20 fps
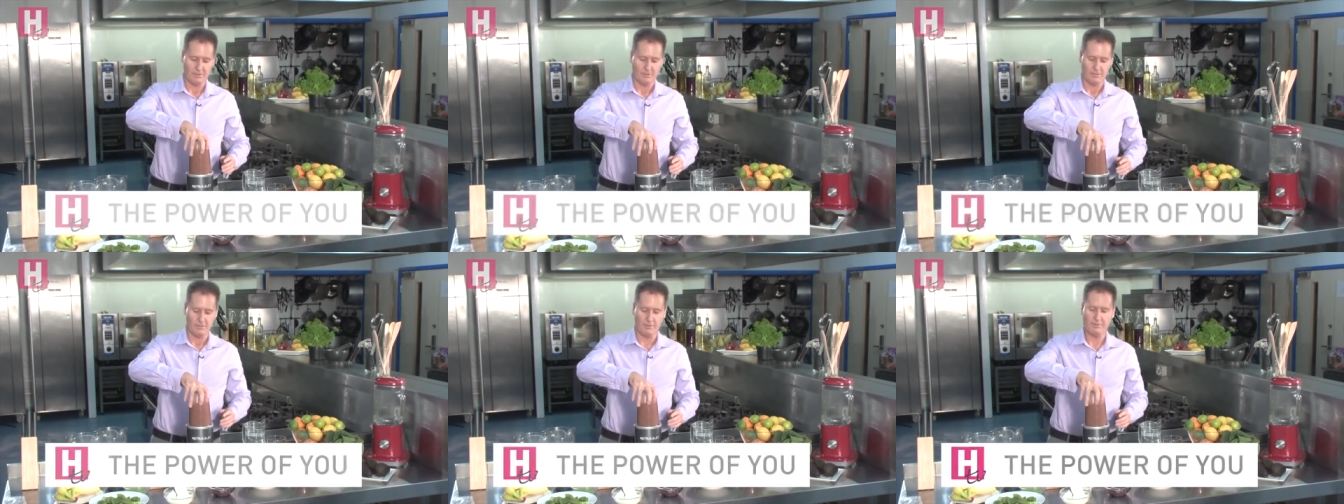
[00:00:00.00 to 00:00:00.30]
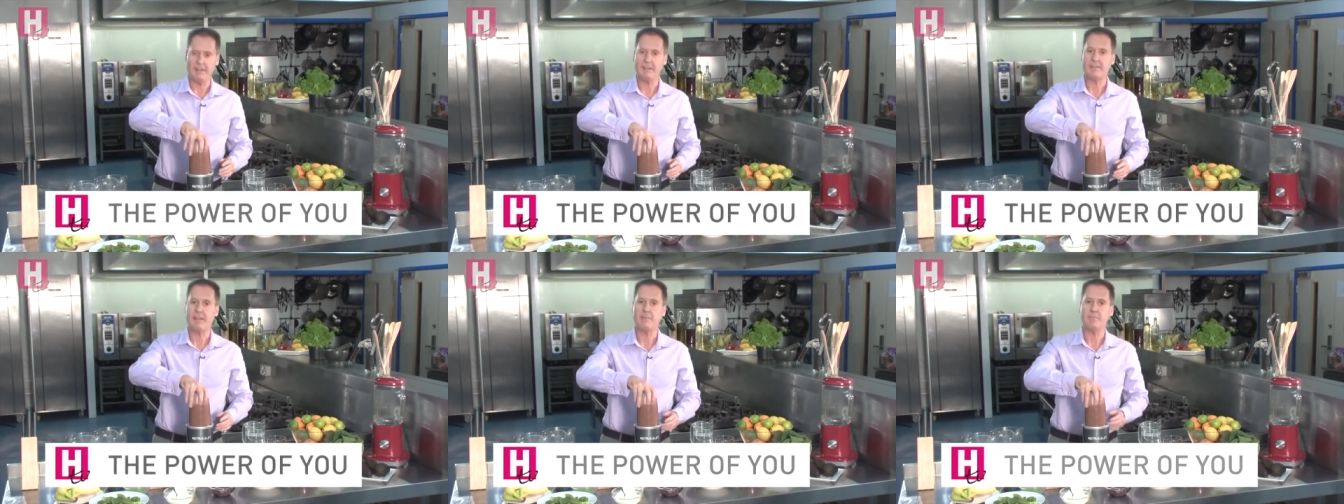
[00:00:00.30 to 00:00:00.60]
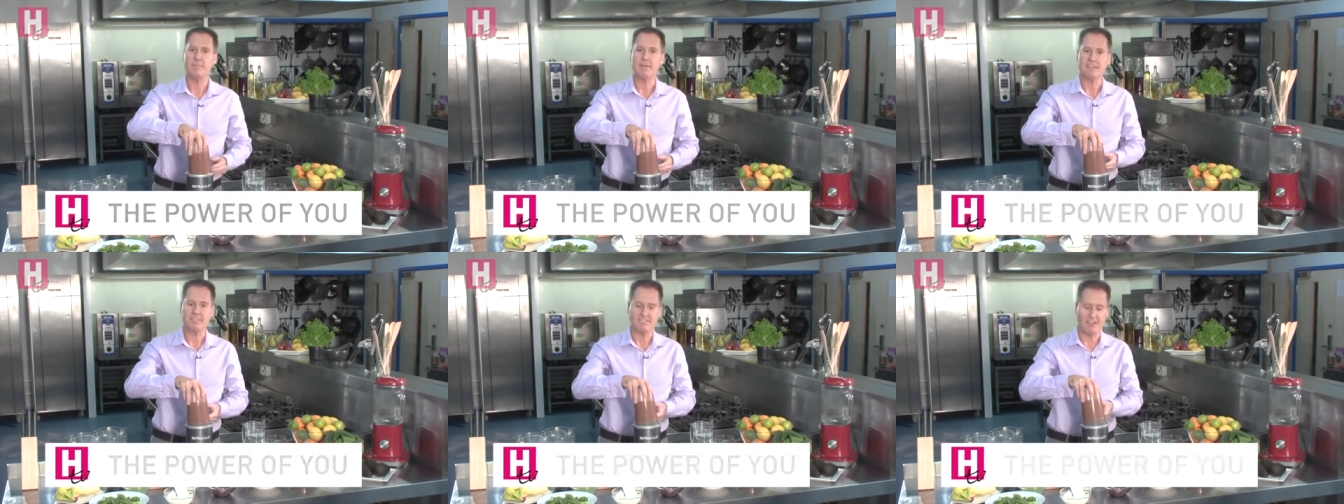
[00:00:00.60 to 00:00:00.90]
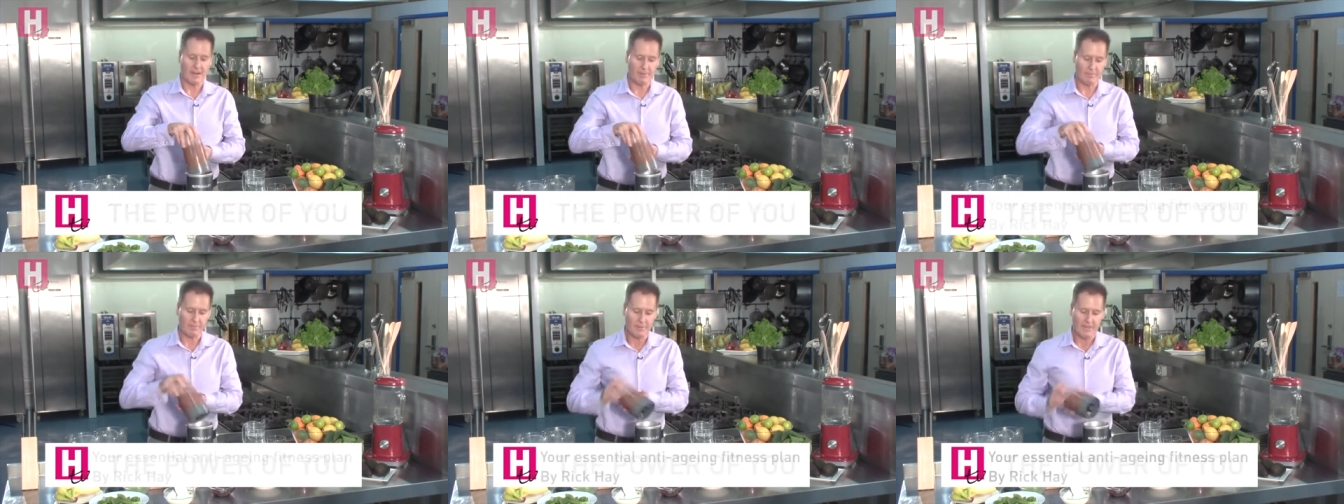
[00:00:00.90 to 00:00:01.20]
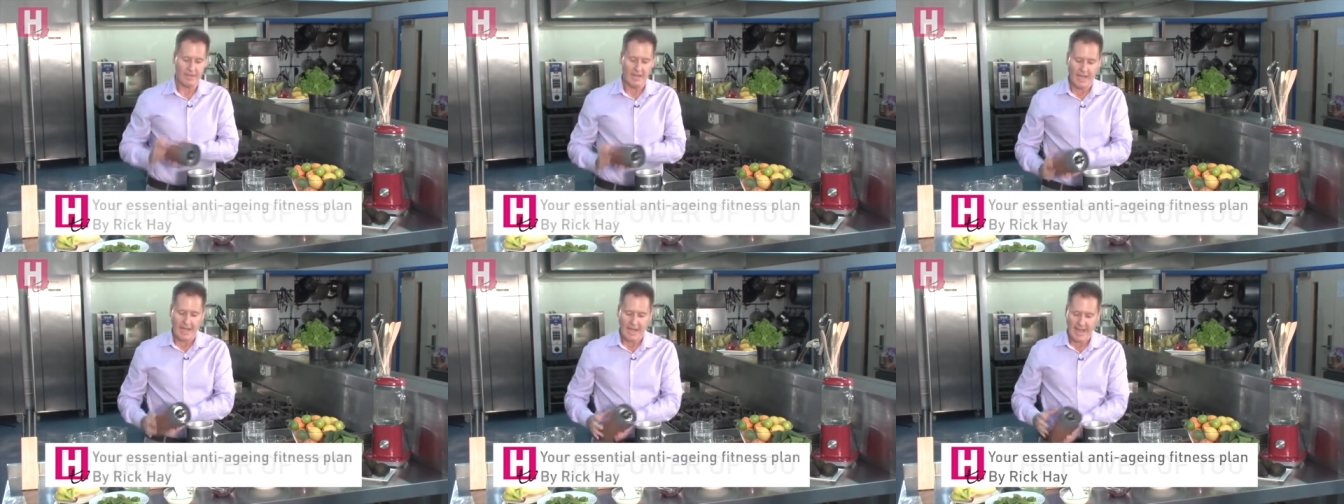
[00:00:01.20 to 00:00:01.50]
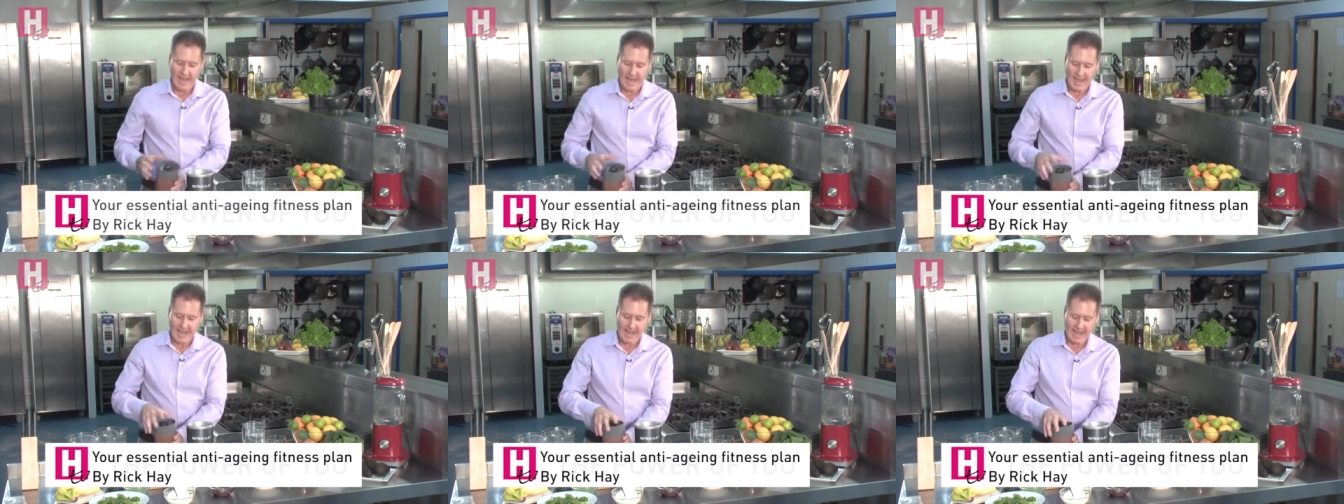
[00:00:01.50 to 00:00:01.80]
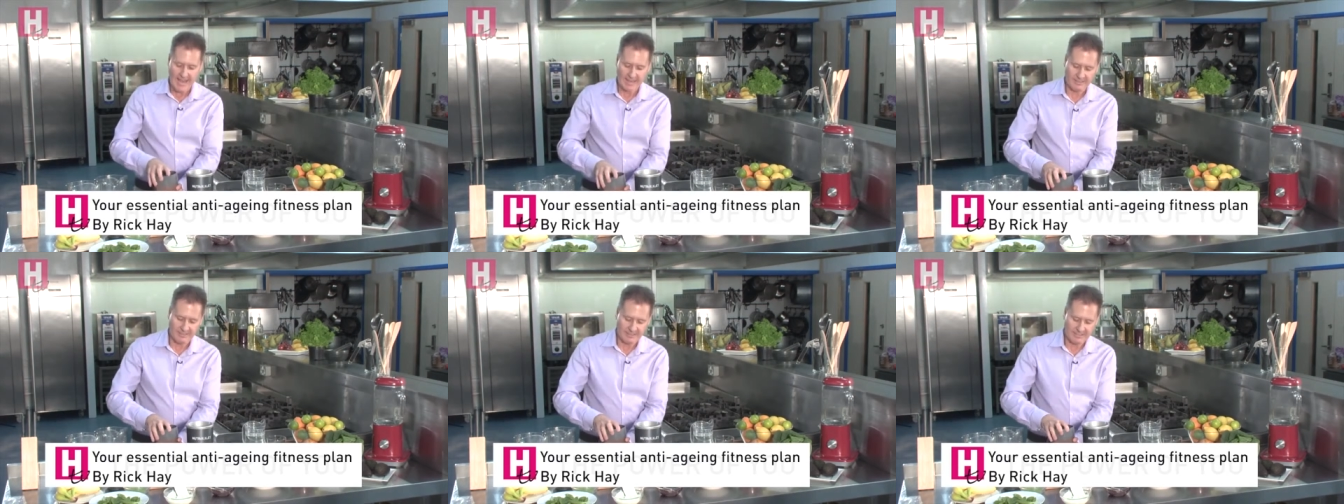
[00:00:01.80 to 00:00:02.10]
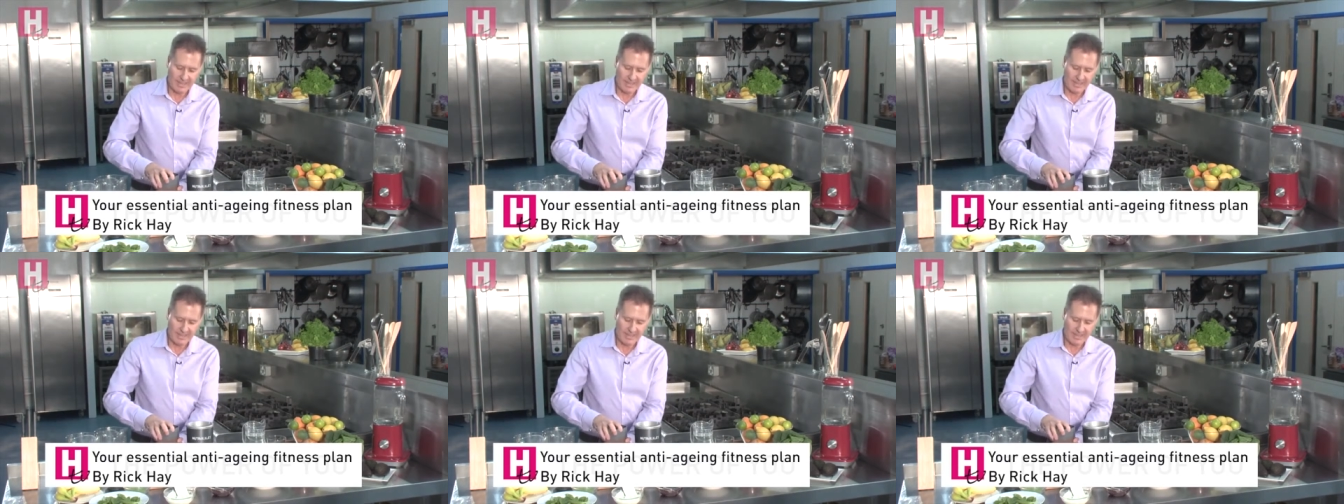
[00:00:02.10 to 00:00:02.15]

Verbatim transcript: We've let that mix up and